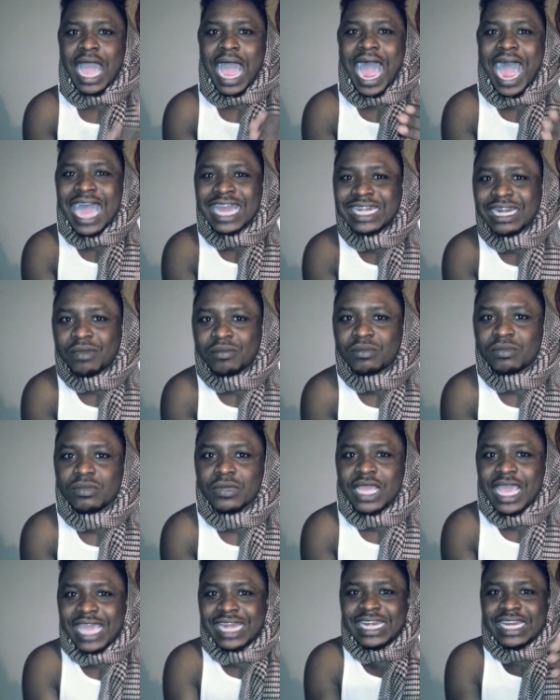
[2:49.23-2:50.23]

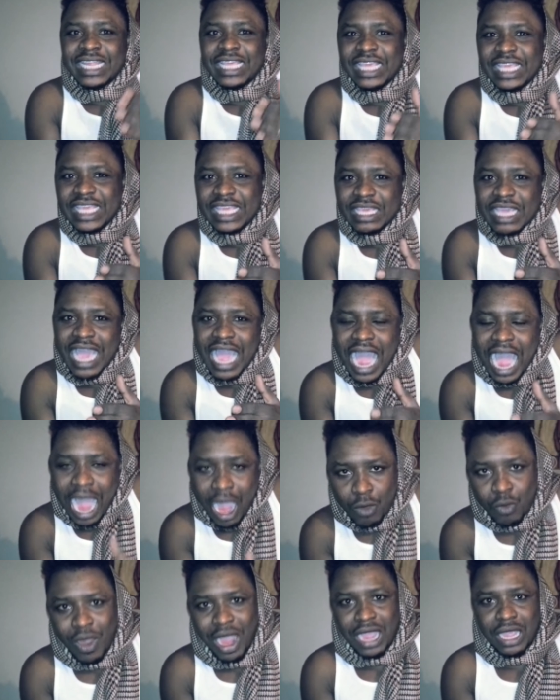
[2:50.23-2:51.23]
Adam and
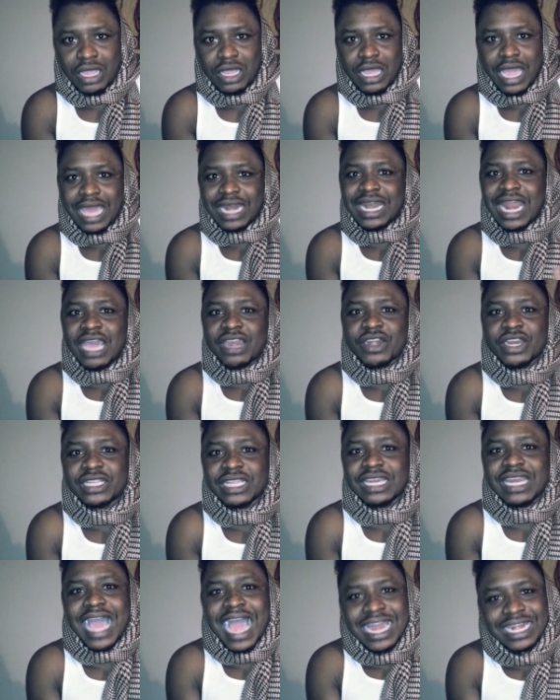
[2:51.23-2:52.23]
Hawa, Allah
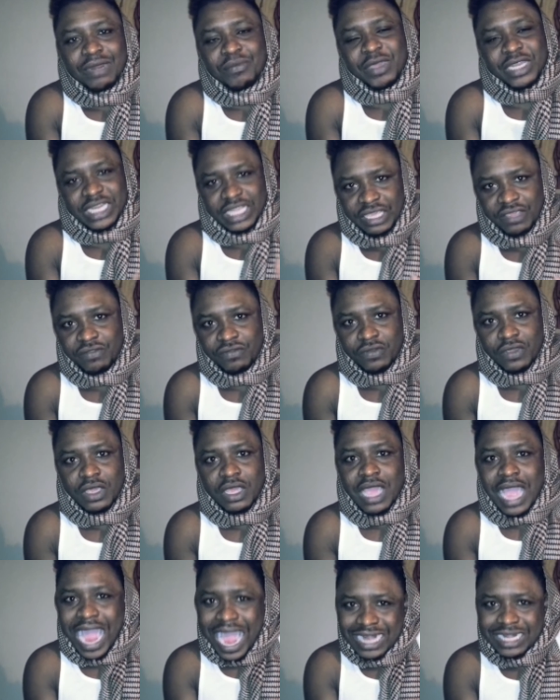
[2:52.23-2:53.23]
created Adam and Eve,
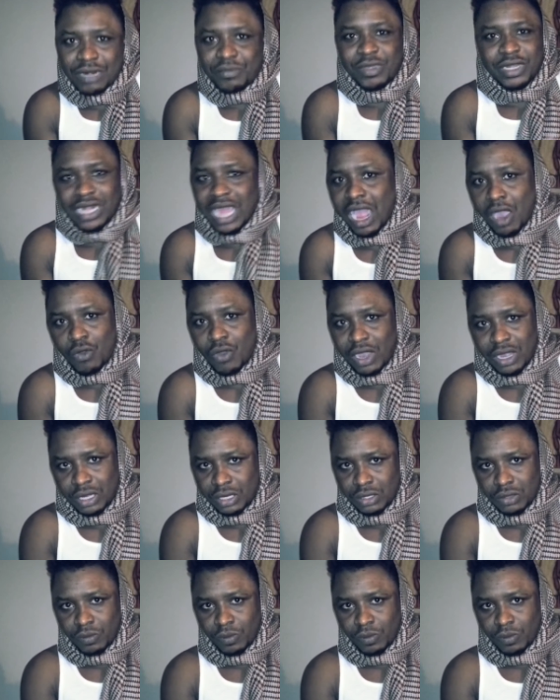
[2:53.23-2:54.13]
Adam and Hawa,